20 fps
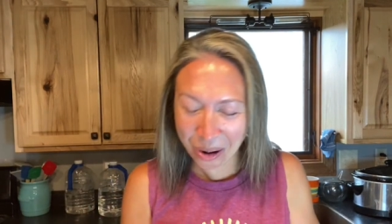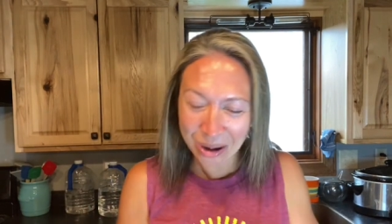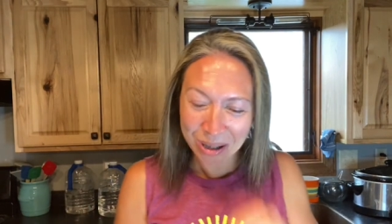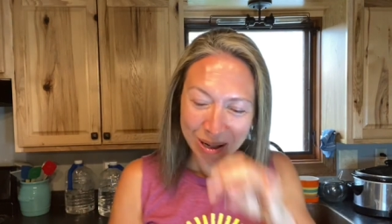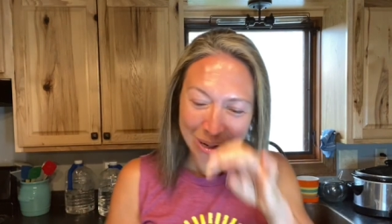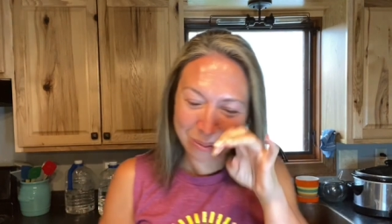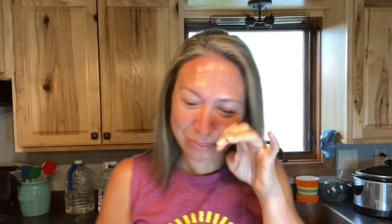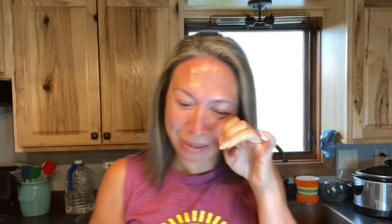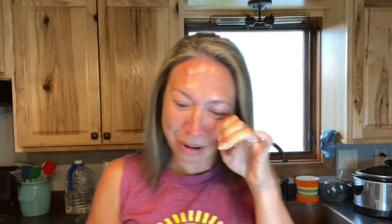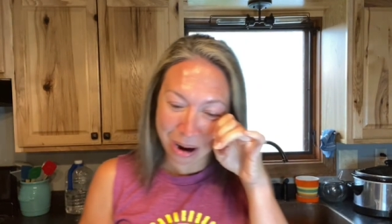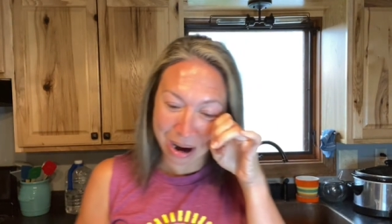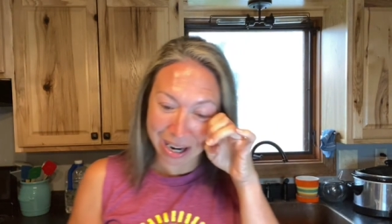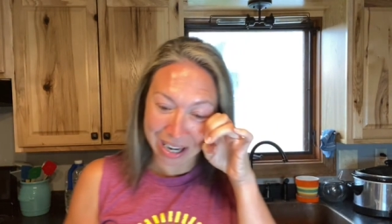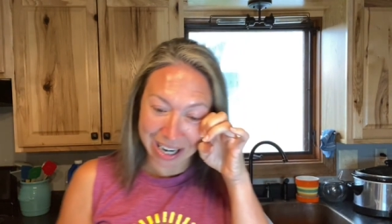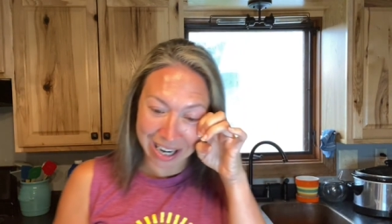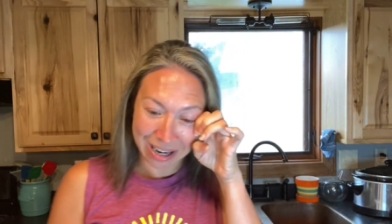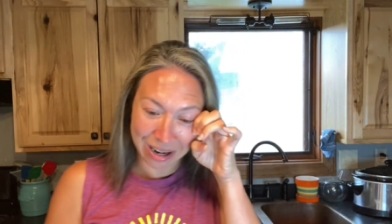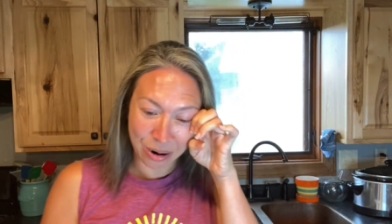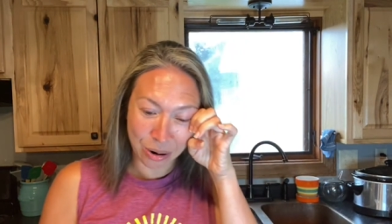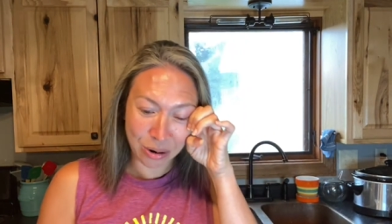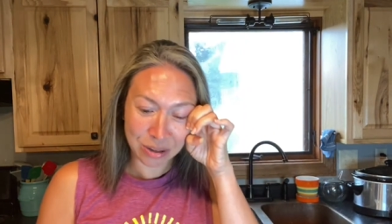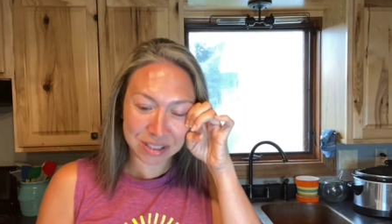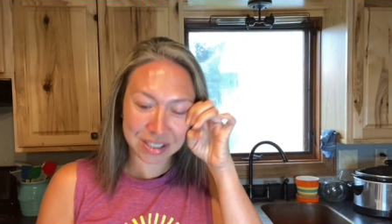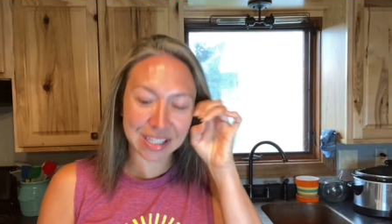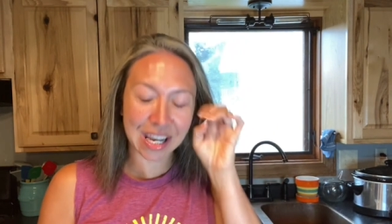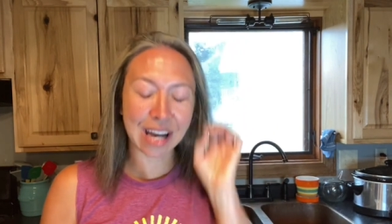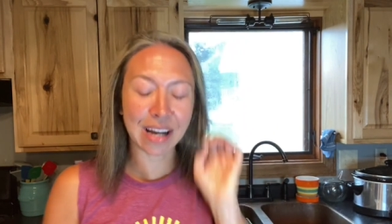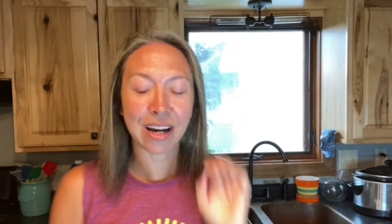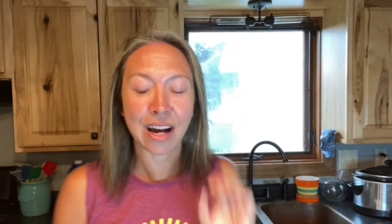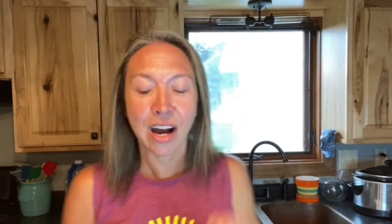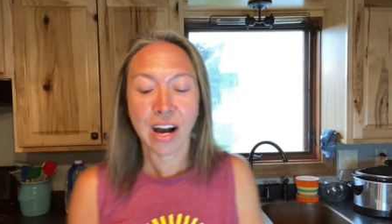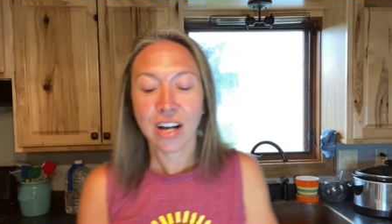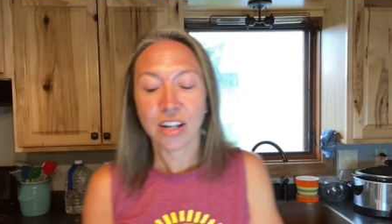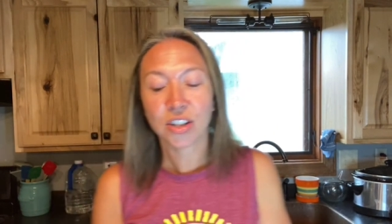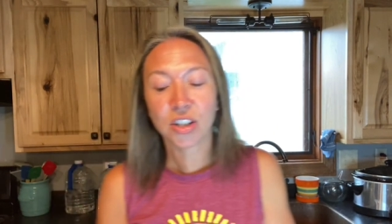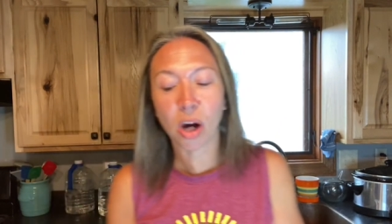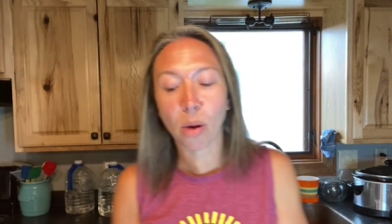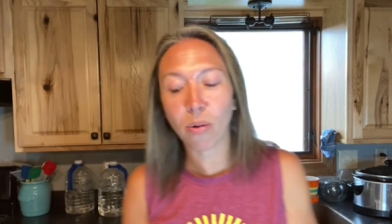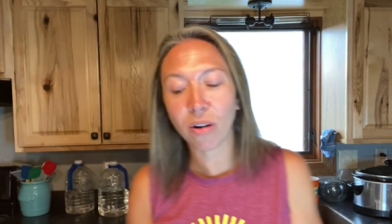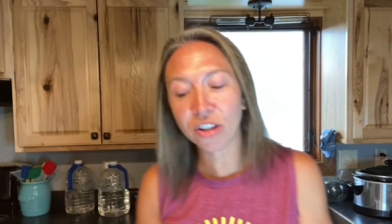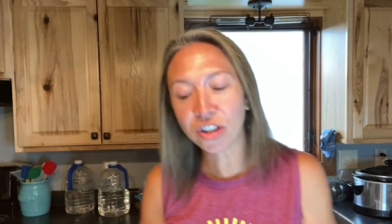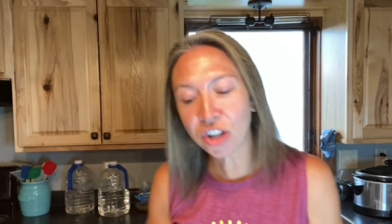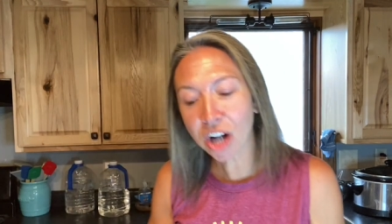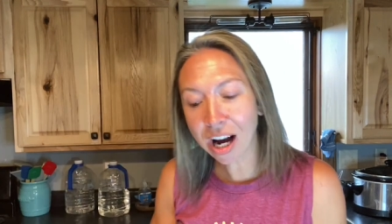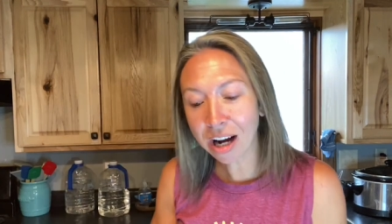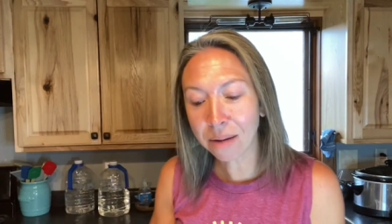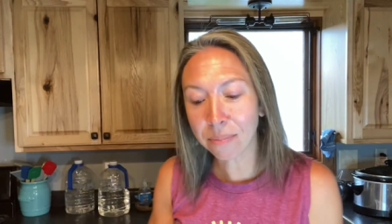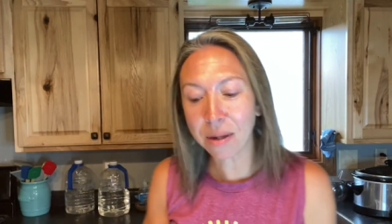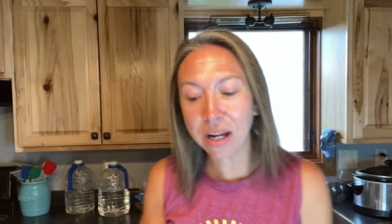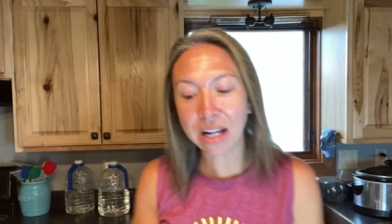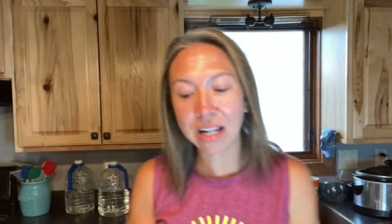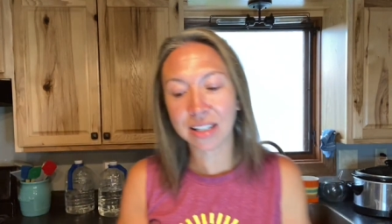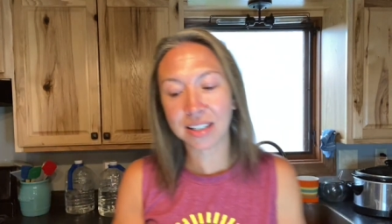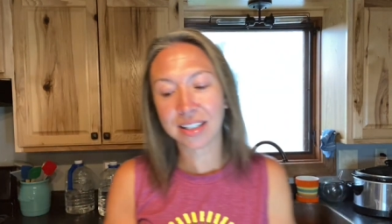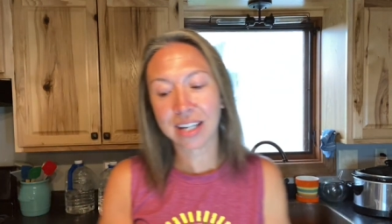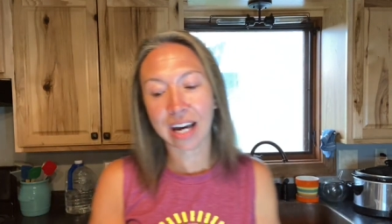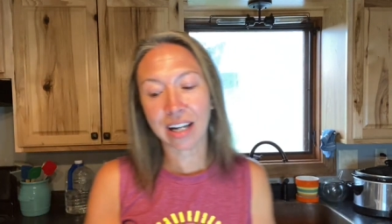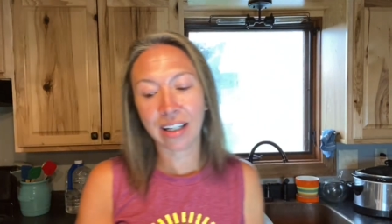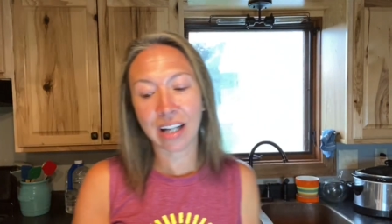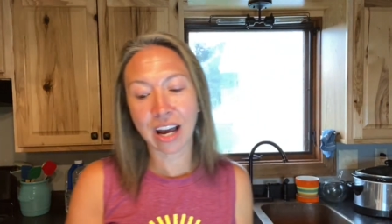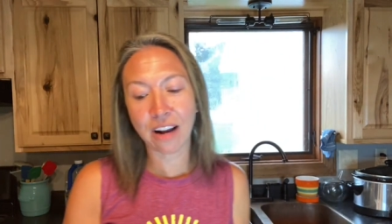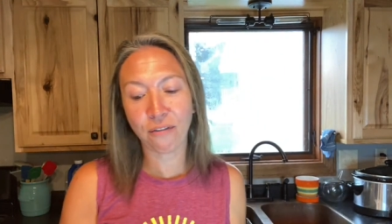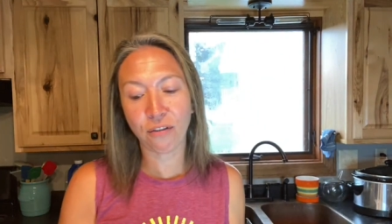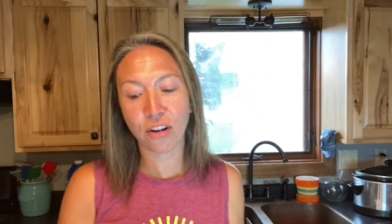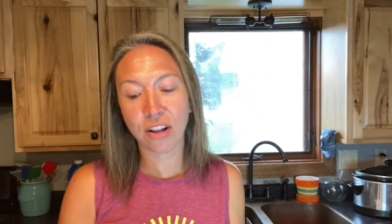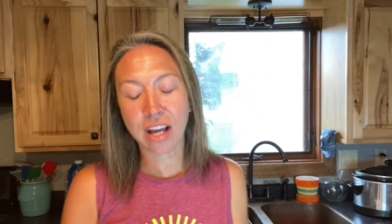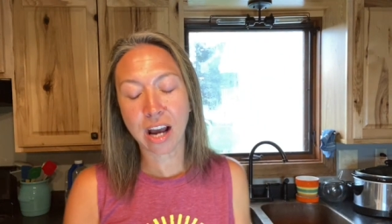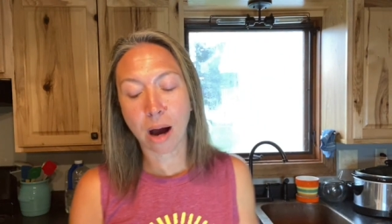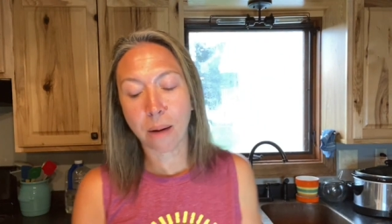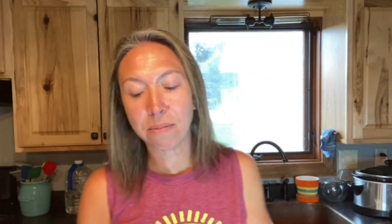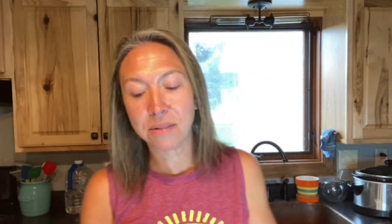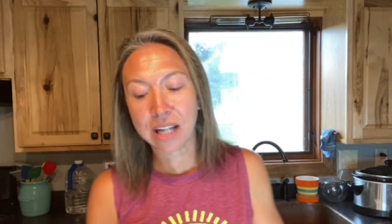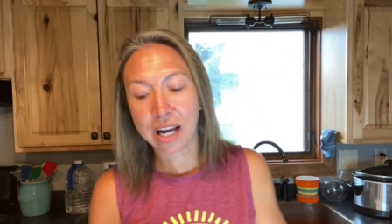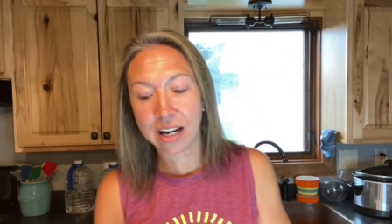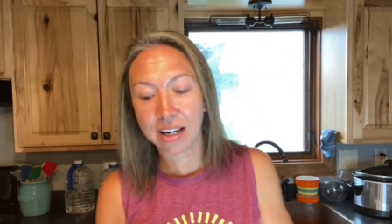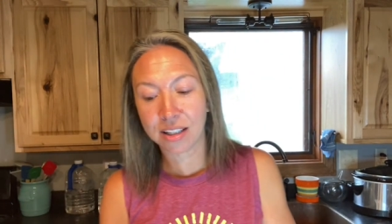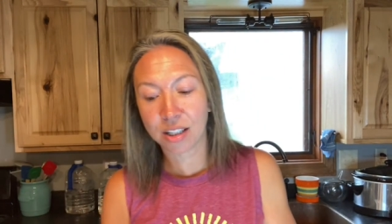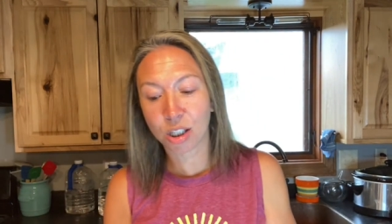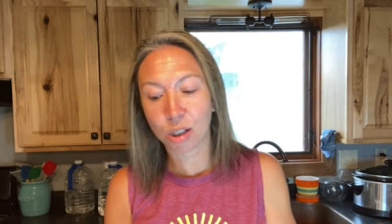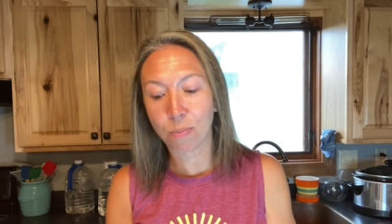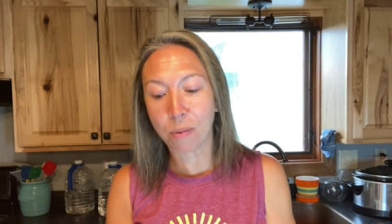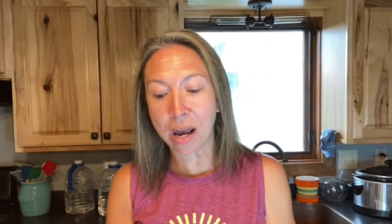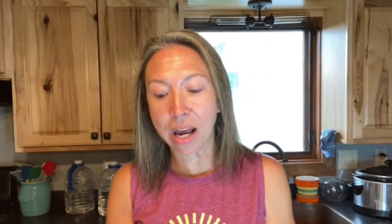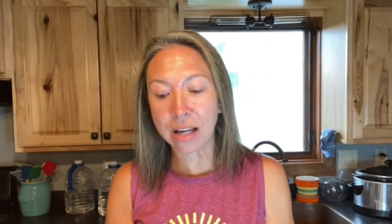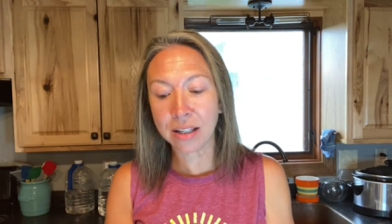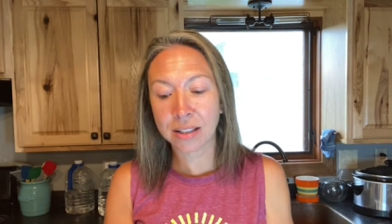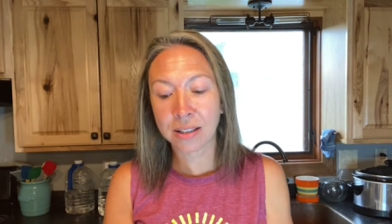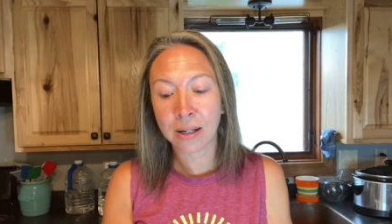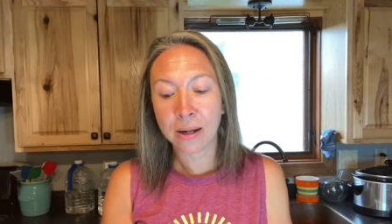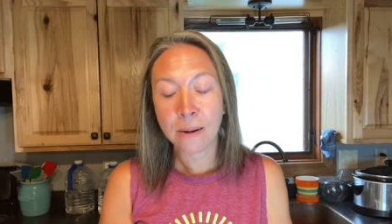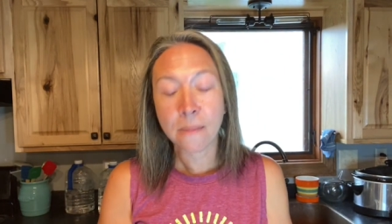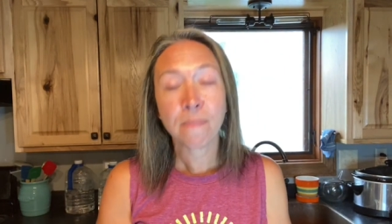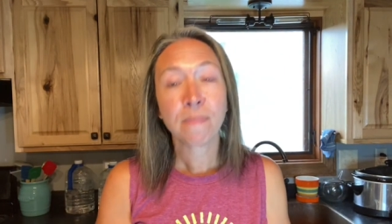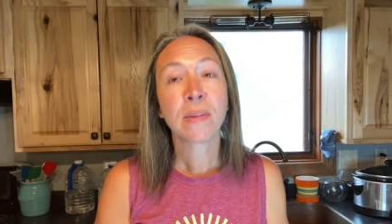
good morning. Hootsack. So will Chuck meet his deadline for the updated space?